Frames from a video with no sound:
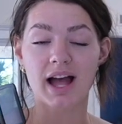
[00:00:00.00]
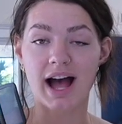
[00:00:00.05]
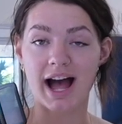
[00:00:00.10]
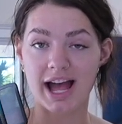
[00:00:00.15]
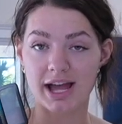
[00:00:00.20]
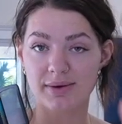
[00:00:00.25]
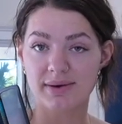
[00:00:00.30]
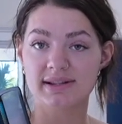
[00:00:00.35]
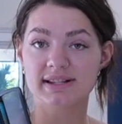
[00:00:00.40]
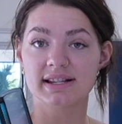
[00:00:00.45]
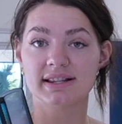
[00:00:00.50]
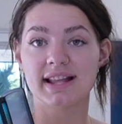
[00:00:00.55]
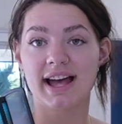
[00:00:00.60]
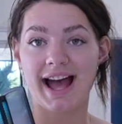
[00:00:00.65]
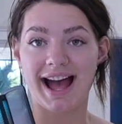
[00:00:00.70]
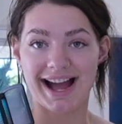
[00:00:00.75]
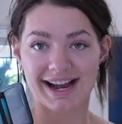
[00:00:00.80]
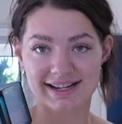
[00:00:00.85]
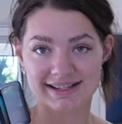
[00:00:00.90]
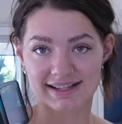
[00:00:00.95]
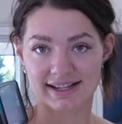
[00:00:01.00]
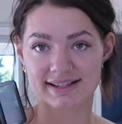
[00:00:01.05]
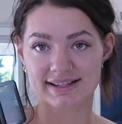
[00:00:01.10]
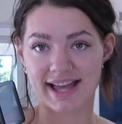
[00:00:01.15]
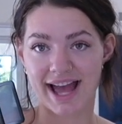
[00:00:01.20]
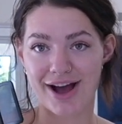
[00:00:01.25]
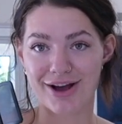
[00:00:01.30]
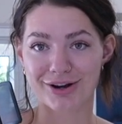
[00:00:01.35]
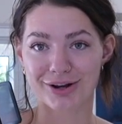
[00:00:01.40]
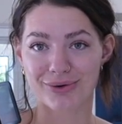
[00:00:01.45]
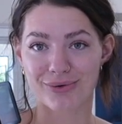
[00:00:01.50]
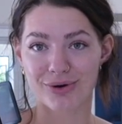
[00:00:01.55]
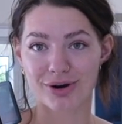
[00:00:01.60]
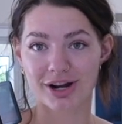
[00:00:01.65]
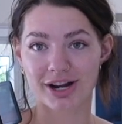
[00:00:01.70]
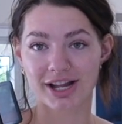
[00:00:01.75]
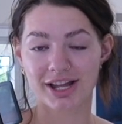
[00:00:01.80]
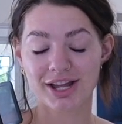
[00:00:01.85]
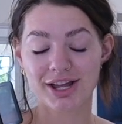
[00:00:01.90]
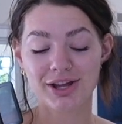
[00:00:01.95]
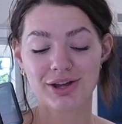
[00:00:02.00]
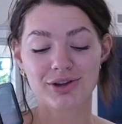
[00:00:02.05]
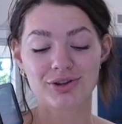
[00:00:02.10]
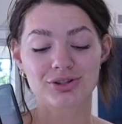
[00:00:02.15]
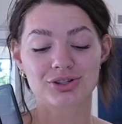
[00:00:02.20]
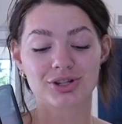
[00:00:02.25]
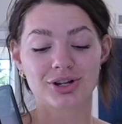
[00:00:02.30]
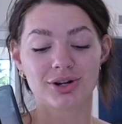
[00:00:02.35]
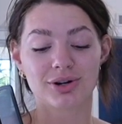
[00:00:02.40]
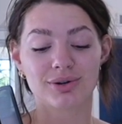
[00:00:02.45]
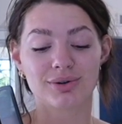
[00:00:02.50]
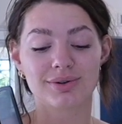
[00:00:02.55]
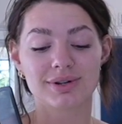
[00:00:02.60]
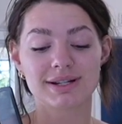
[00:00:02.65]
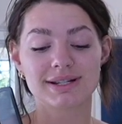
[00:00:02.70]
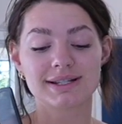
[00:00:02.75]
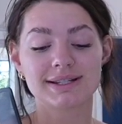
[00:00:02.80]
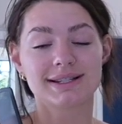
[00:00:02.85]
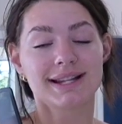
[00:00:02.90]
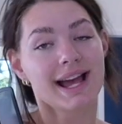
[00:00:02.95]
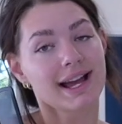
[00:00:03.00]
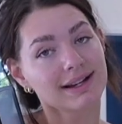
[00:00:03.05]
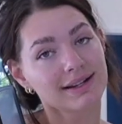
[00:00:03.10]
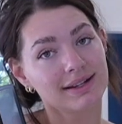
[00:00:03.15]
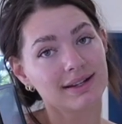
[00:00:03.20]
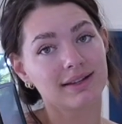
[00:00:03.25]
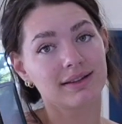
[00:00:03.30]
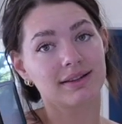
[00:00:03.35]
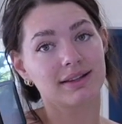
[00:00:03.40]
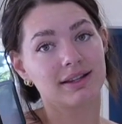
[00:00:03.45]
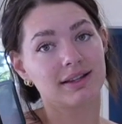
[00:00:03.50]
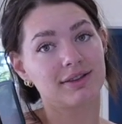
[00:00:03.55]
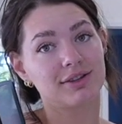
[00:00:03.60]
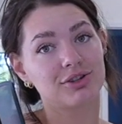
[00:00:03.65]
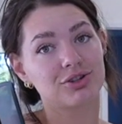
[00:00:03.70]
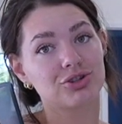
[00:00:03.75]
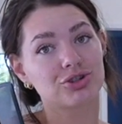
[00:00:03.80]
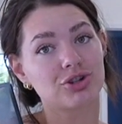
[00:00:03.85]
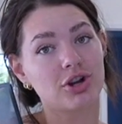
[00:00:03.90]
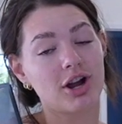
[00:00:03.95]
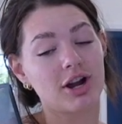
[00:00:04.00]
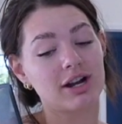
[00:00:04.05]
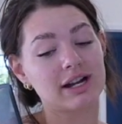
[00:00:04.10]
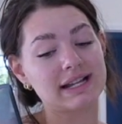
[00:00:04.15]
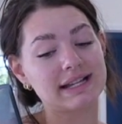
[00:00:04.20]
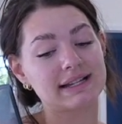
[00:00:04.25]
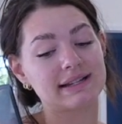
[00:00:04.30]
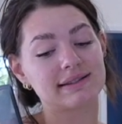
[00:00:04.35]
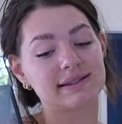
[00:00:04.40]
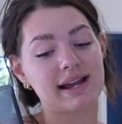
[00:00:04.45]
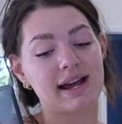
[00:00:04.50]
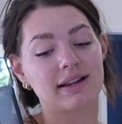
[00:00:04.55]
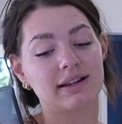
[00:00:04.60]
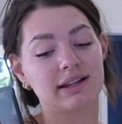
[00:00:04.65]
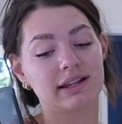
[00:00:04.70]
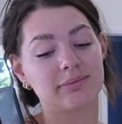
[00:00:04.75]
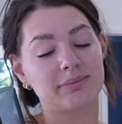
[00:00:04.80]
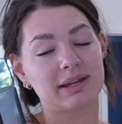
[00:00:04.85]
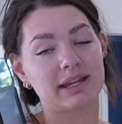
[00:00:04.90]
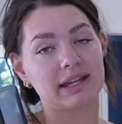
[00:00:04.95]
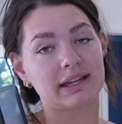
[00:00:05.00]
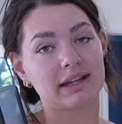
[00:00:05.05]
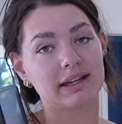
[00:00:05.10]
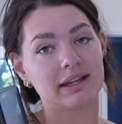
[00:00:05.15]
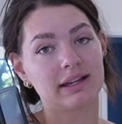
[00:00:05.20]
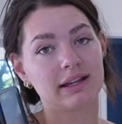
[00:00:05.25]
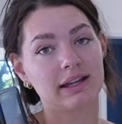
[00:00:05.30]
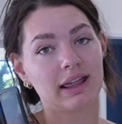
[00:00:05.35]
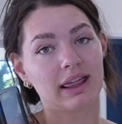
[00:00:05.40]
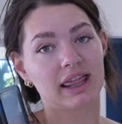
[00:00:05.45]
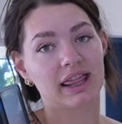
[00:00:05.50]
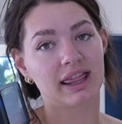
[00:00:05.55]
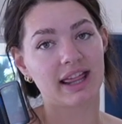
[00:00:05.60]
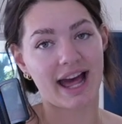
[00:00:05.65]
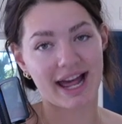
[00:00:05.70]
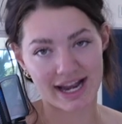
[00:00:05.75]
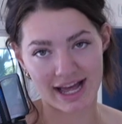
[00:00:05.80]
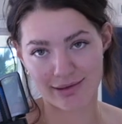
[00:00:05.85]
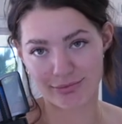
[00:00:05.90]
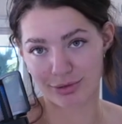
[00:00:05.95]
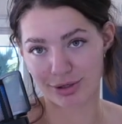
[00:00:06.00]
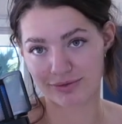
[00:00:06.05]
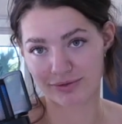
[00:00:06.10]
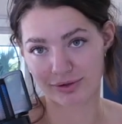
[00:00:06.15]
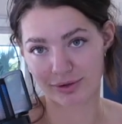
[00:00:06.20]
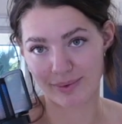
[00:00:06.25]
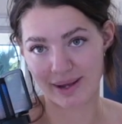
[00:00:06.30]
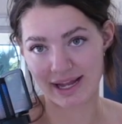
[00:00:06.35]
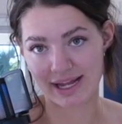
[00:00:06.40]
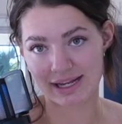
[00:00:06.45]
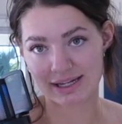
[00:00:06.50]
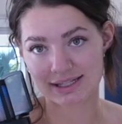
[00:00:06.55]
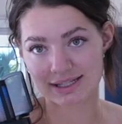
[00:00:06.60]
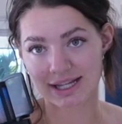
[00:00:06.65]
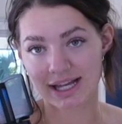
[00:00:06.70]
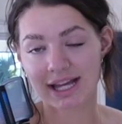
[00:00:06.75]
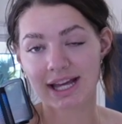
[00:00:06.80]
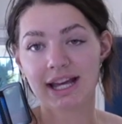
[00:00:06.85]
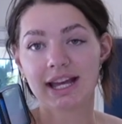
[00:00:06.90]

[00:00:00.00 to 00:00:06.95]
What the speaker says: I was in the excess category. So technically this chart is telling me that I'm overweight.